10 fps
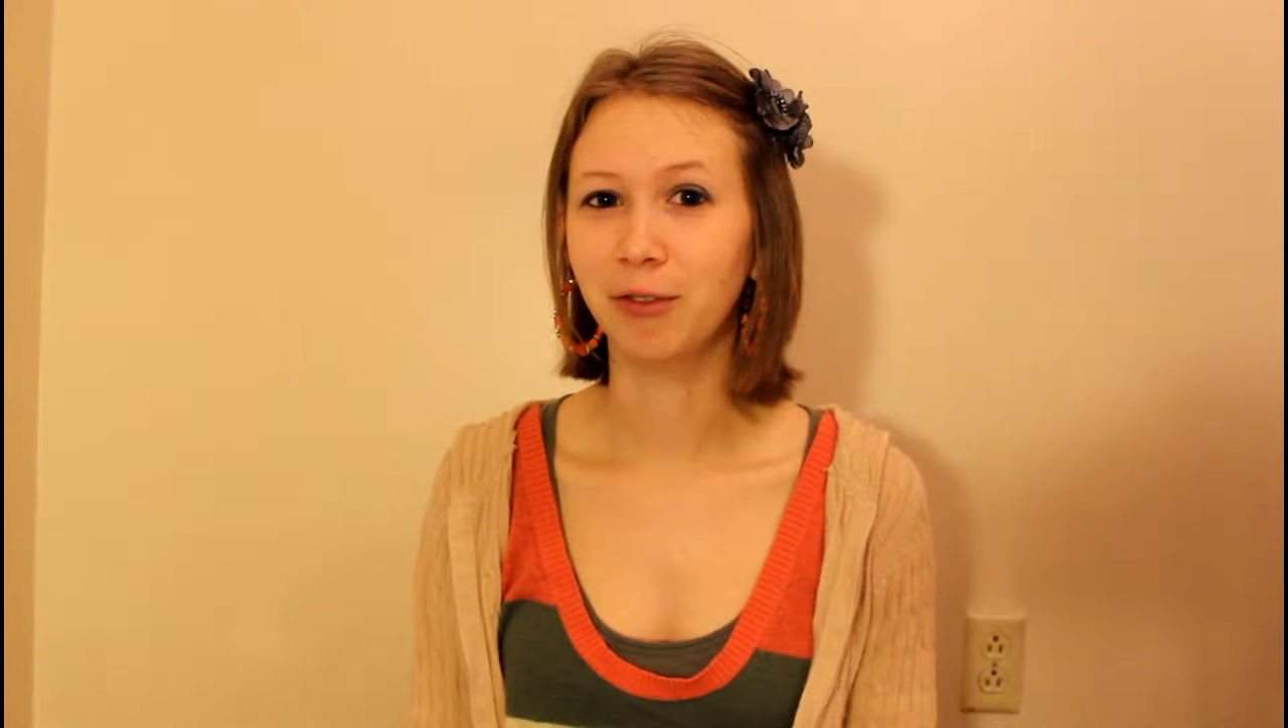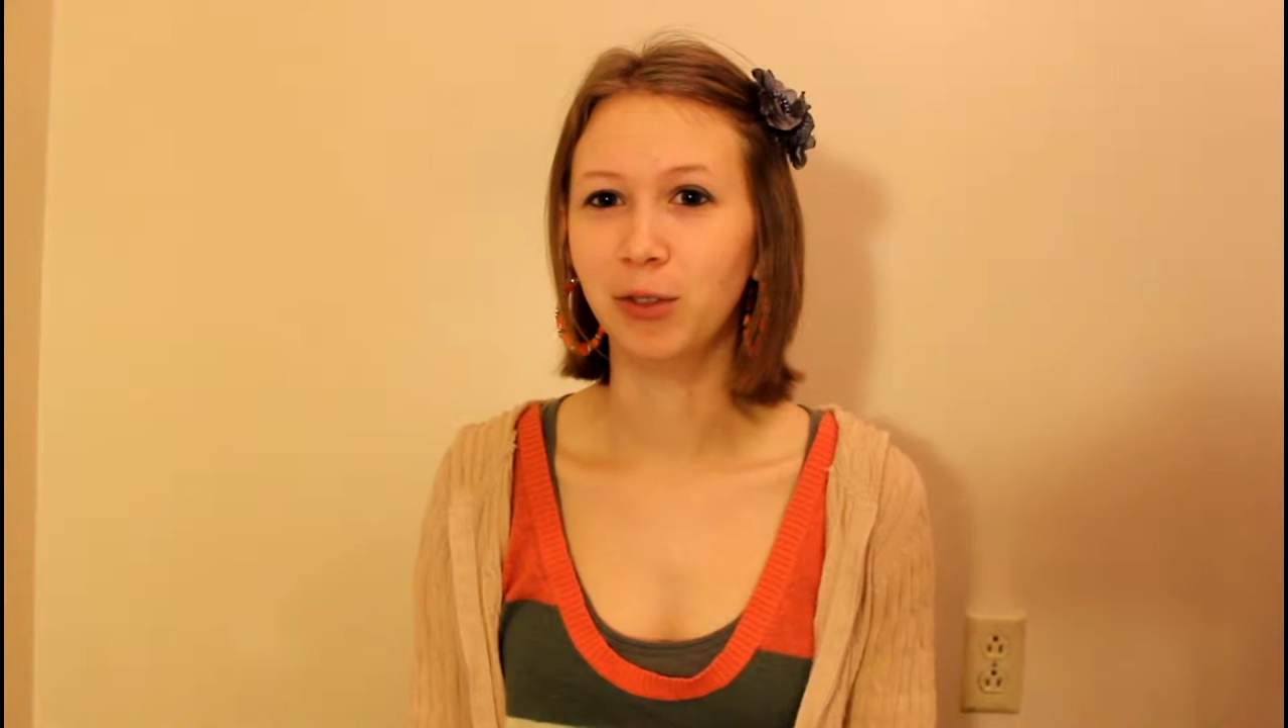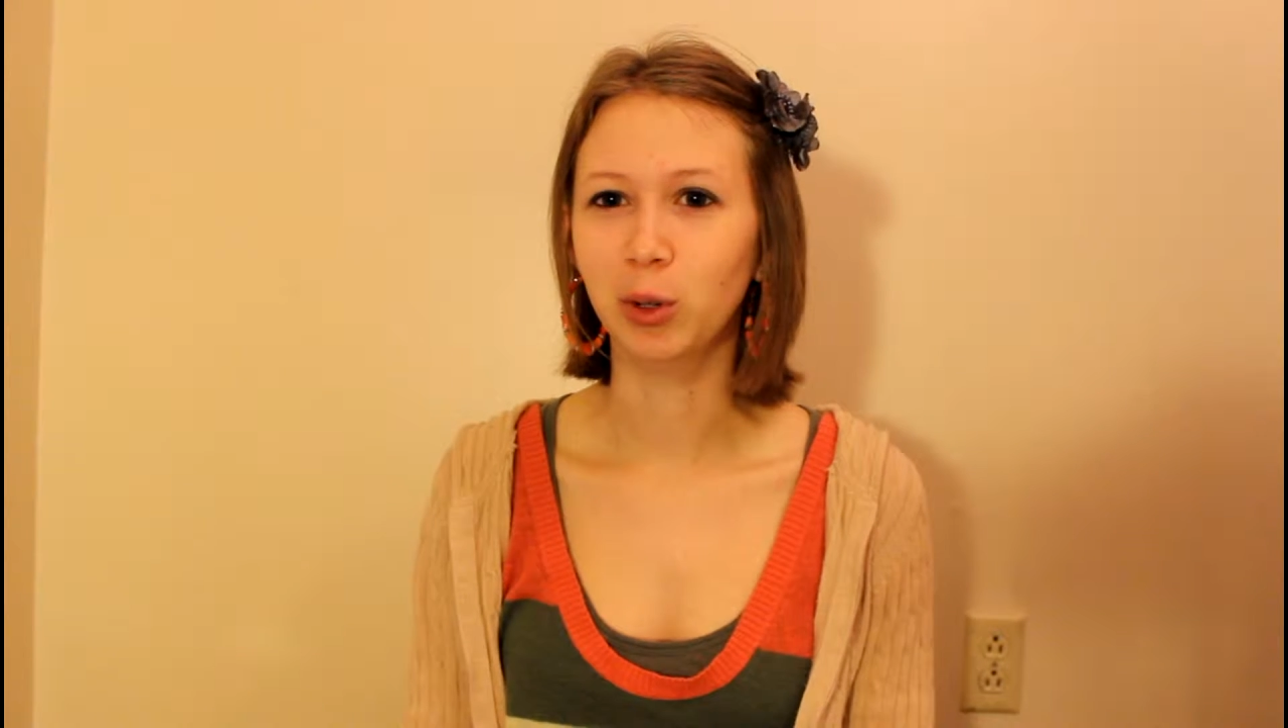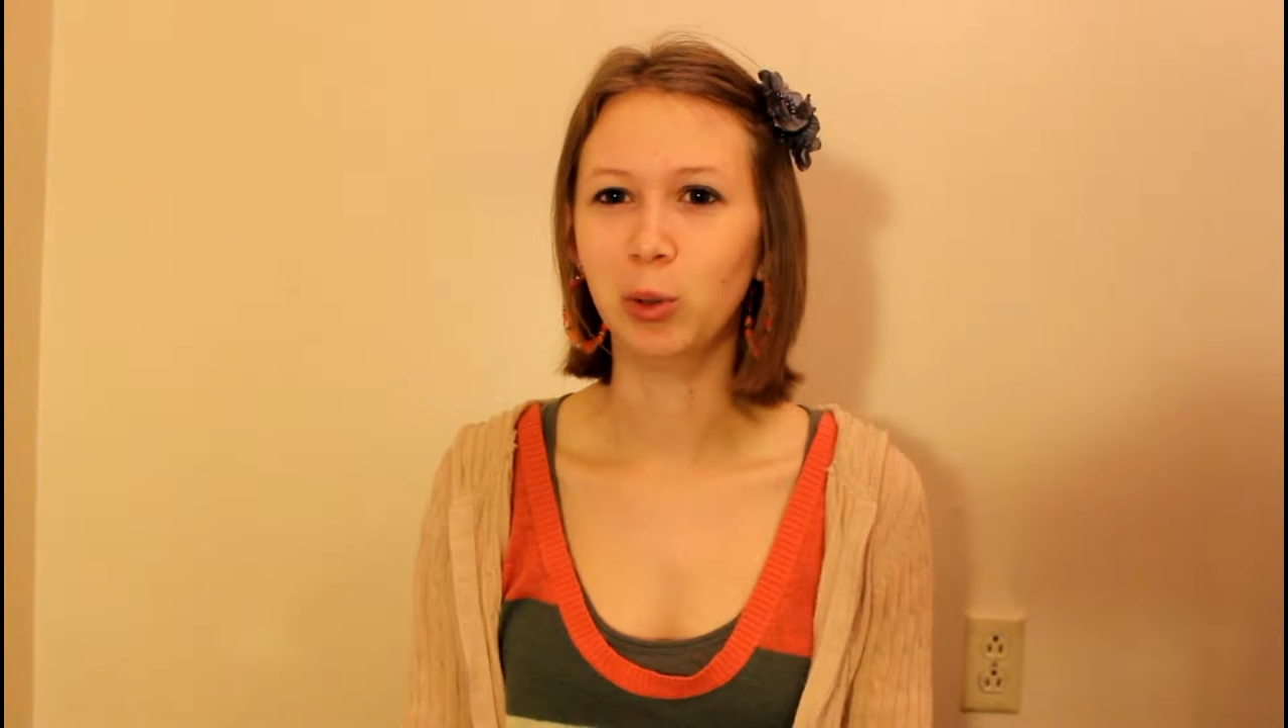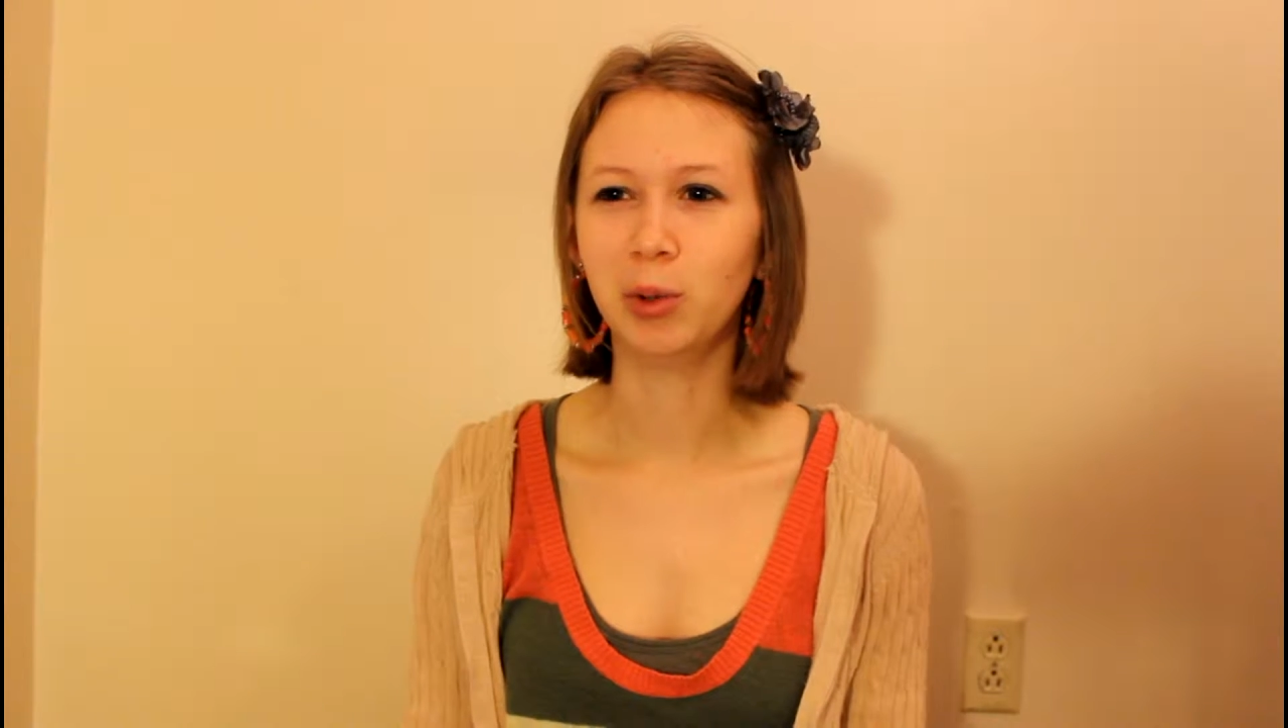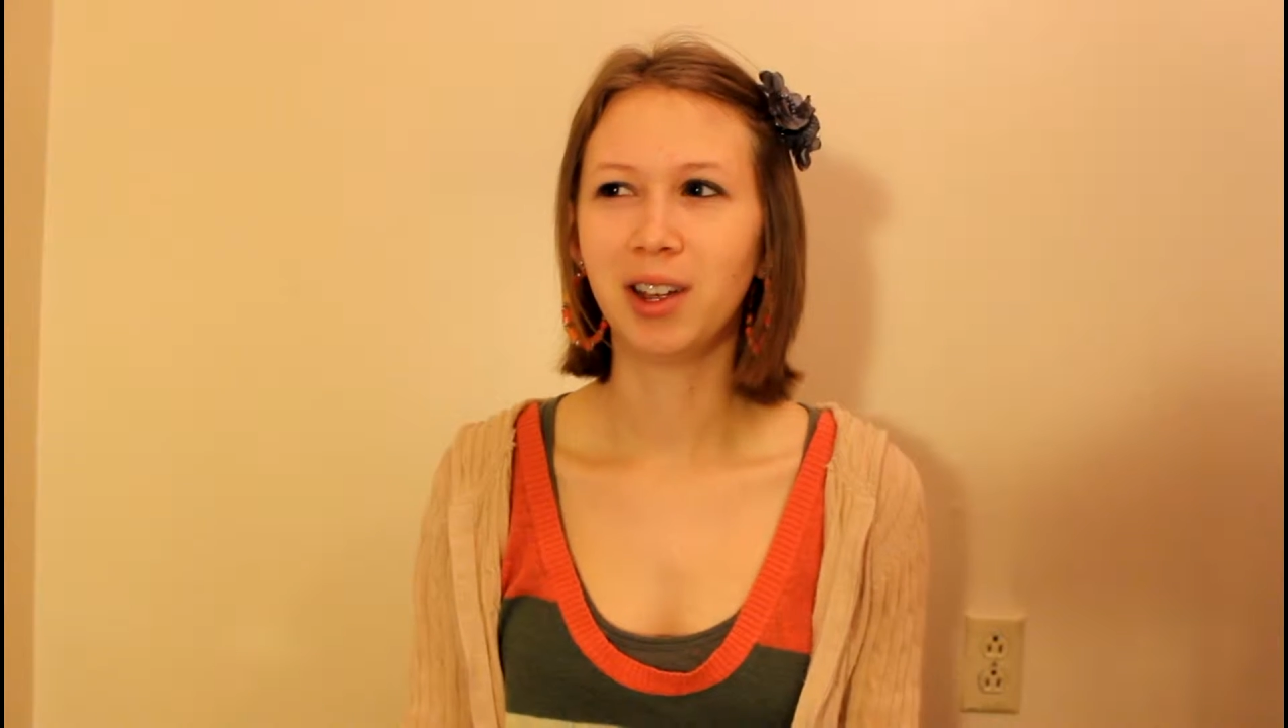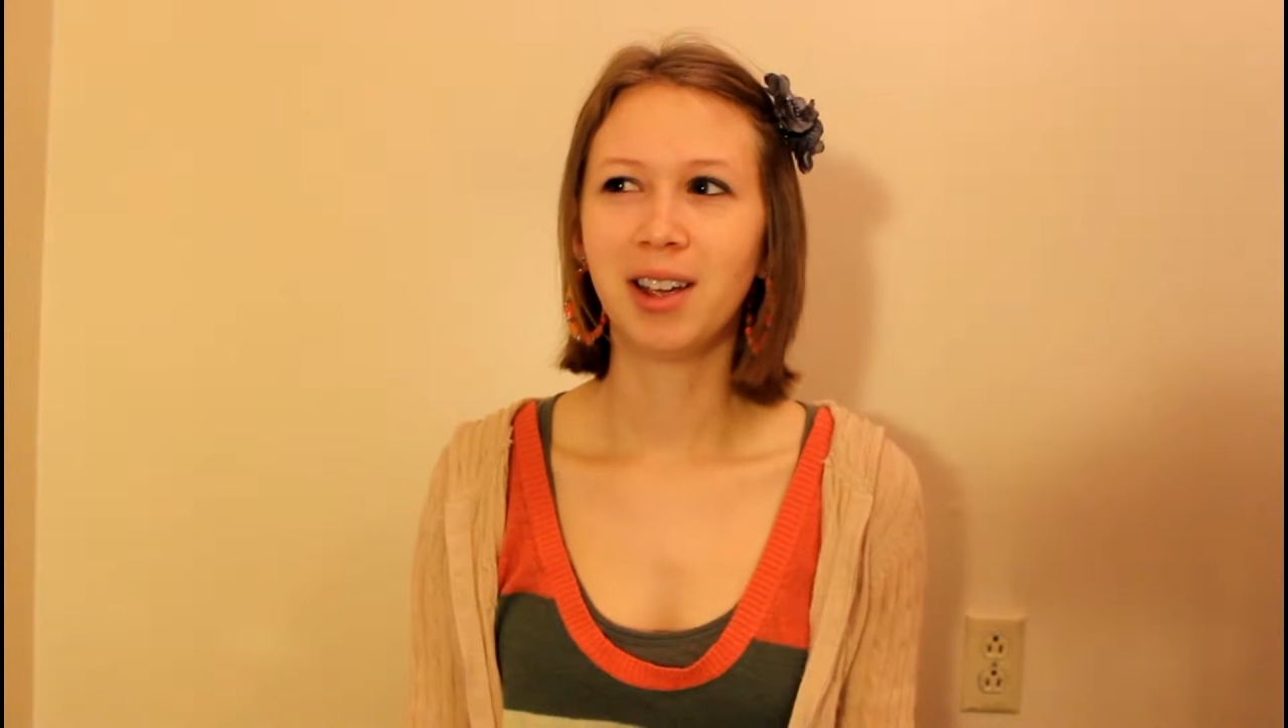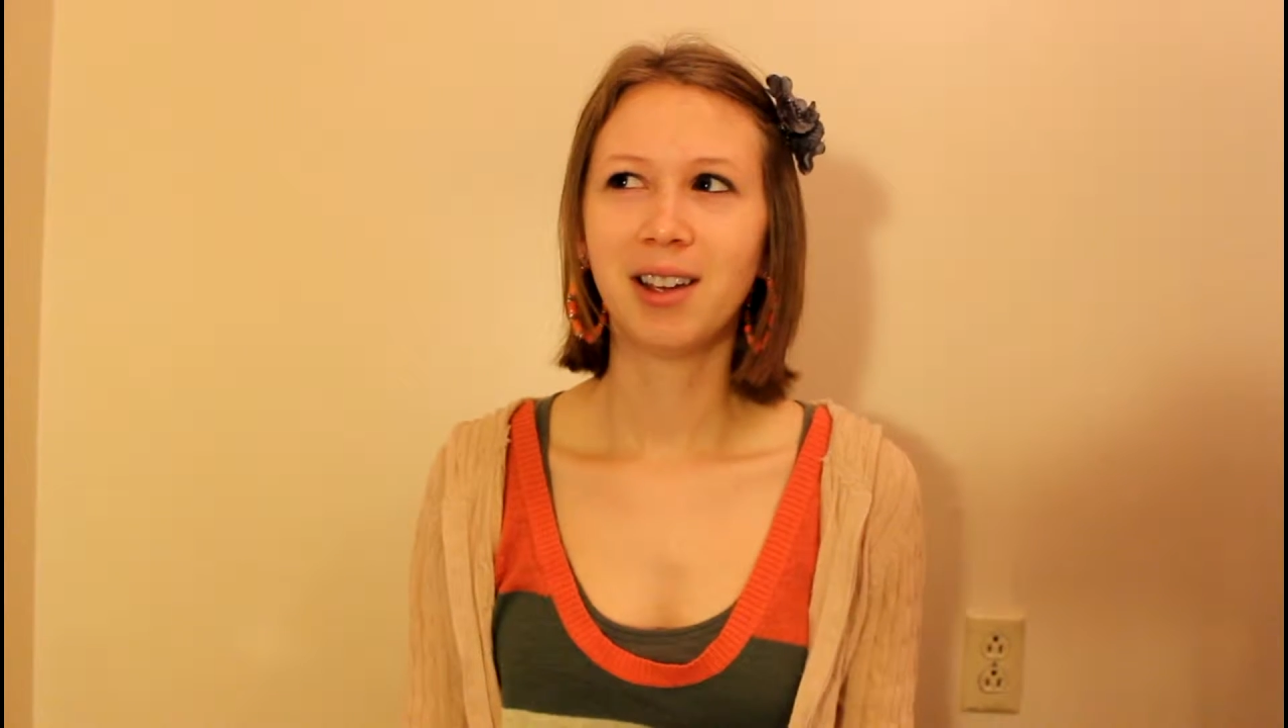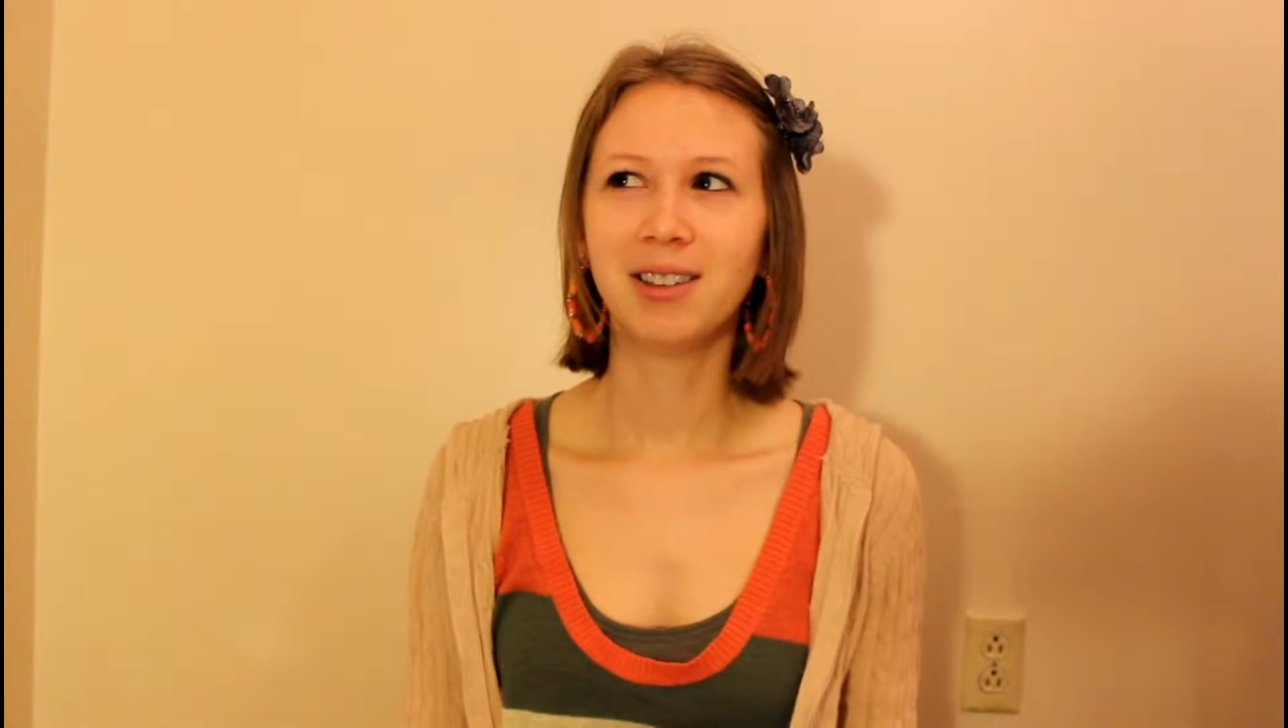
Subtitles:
food